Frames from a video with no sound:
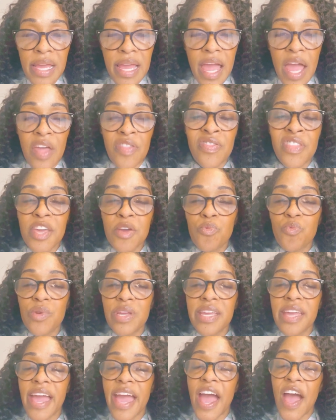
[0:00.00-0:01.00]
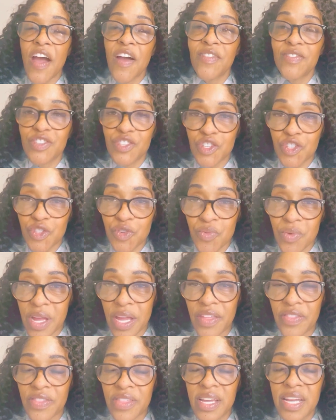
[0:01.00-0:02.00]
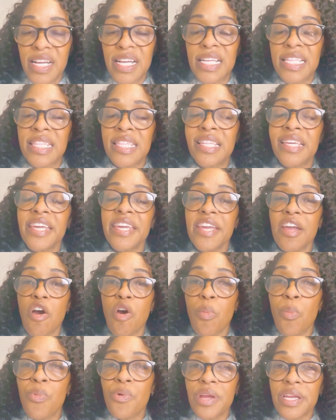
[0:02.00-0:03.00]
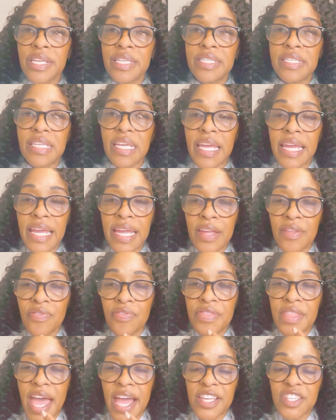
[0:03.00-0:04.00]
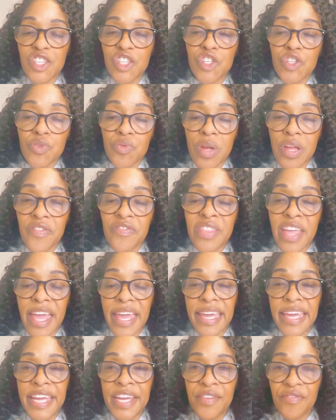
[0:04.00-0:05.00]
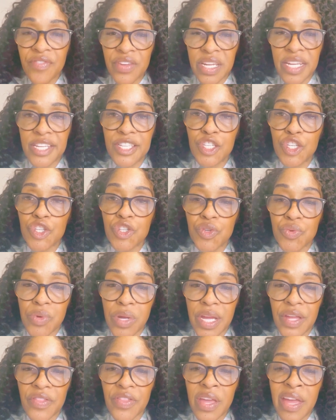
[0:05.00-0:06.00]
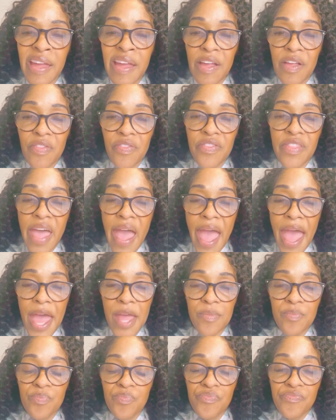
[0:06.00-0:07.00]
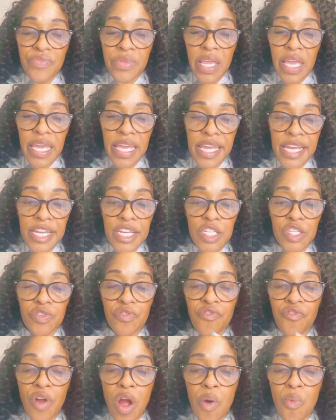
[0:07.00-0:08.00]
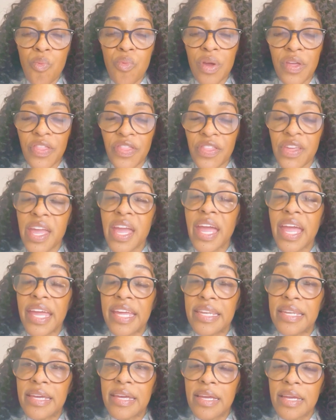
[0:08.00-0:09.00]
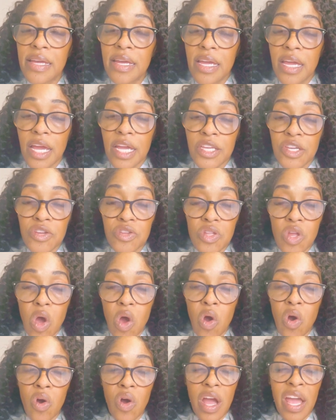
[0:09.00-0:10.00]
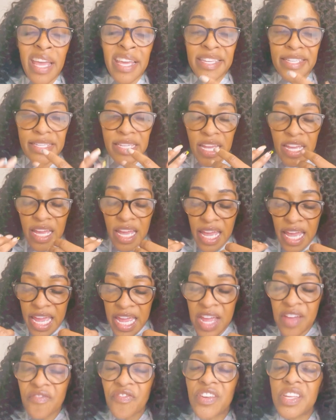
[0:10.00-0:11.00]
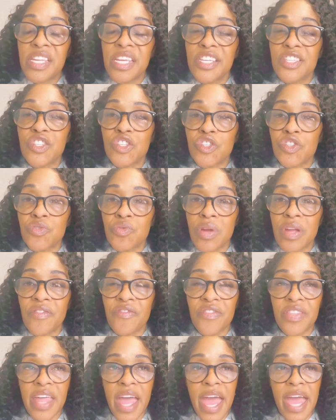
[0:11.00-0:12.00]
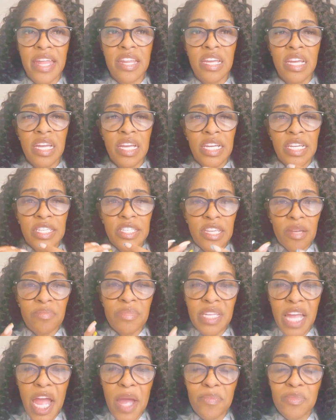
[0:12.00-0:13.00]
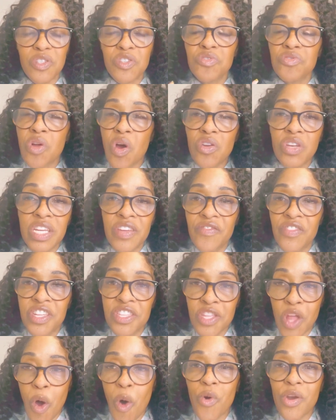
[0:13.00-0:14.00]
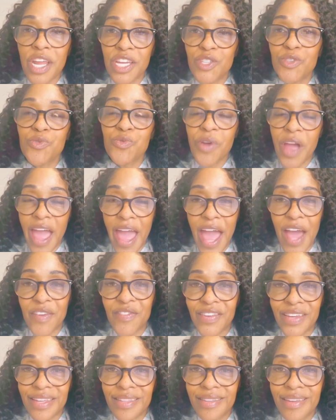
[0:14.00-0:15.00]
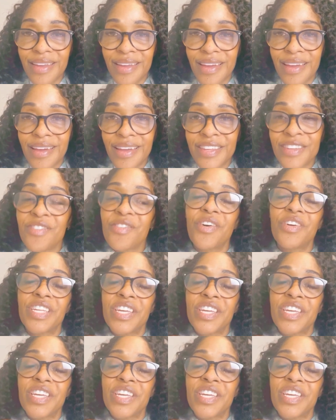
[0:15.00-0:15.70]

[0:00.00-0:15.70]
And then we have strength. Leo brings in that strength, that infinite strength that is from within. You know, it's an infinite strength that sometimes you don't even know that you have it. You don't